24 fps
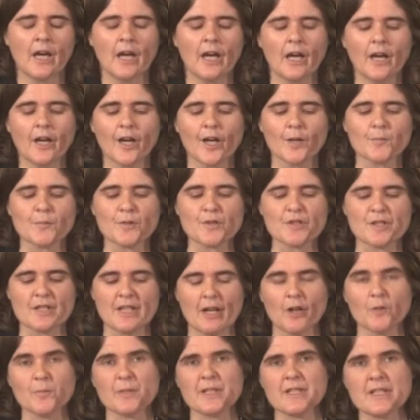who's
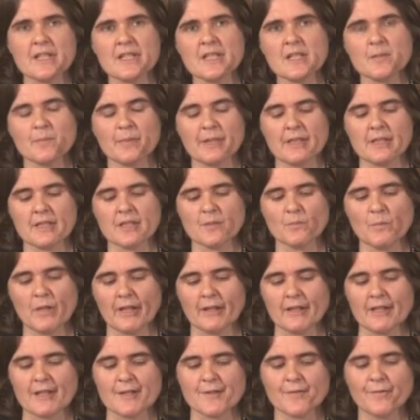now a participant in one
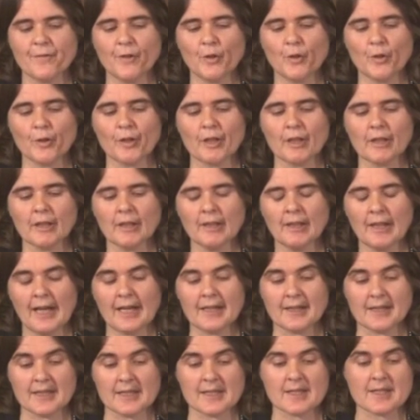of these fora,
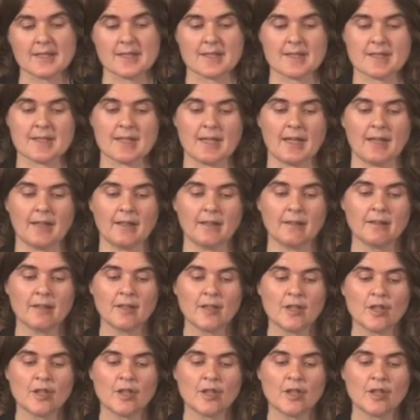had this to say.